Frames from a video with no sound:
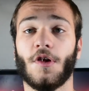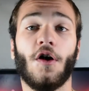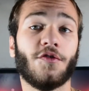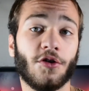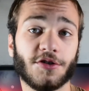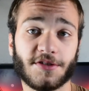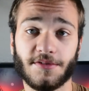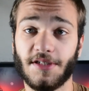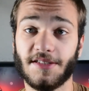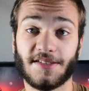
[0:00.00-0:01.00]
of course,
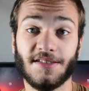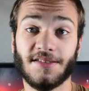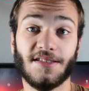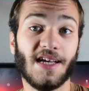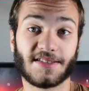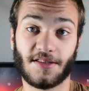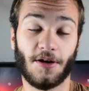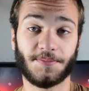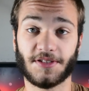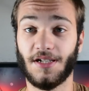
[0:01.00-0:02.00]
it's in
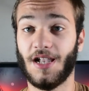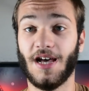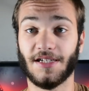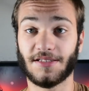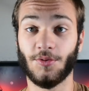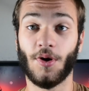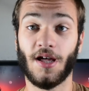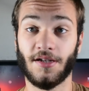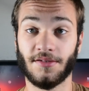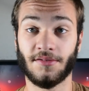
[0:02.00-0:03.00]
desktops, like the
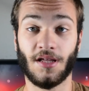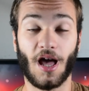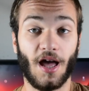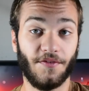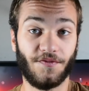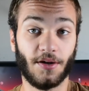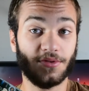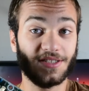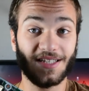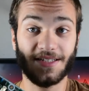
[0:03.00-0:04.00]
one I
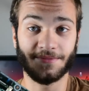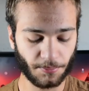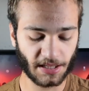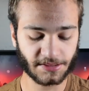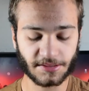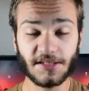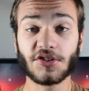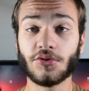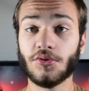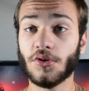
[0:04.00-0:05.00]
found it in. But
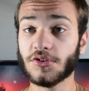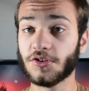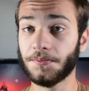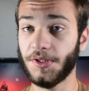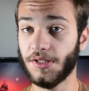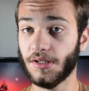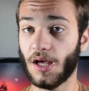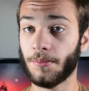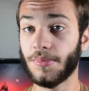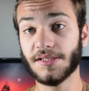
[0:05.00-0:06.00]
this could also be
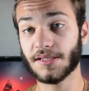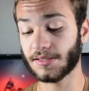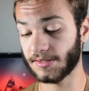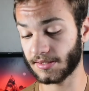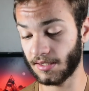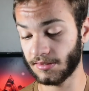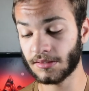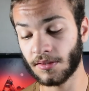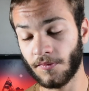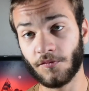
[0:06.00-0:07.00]
a basic
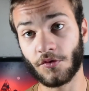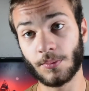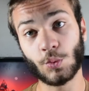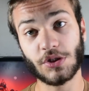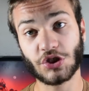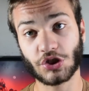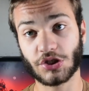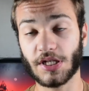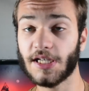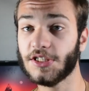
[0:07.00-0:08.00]
design from
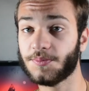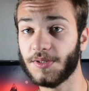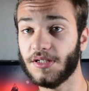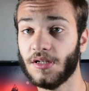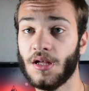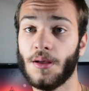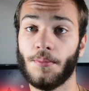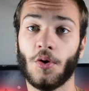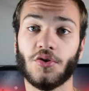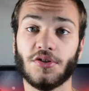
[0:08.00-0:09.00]
which H P
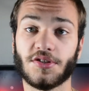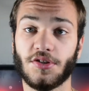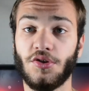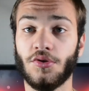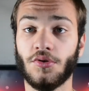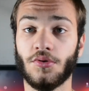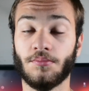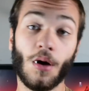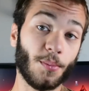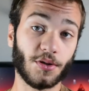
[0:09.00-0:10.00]
models new
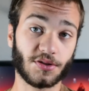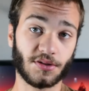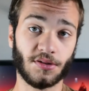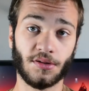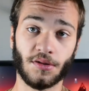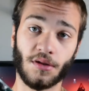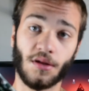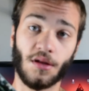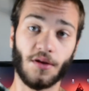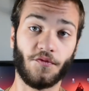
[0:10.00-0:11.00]
M O B Os
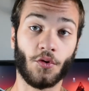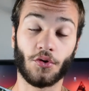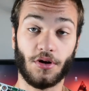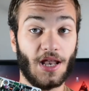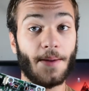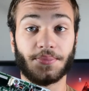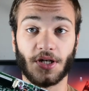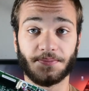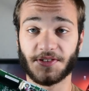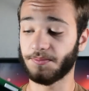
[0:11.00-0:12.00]
for
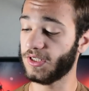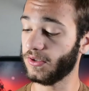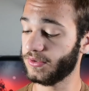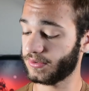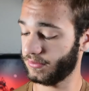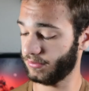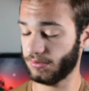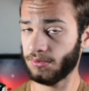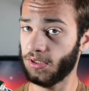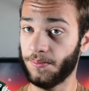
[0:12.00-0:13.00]
laptops, because
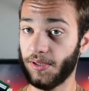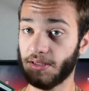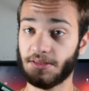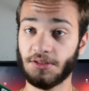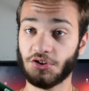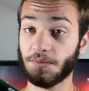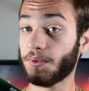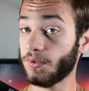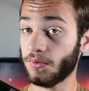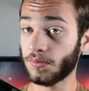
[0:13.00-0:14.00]
the built-in G
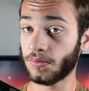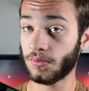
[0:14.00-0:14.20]
P U,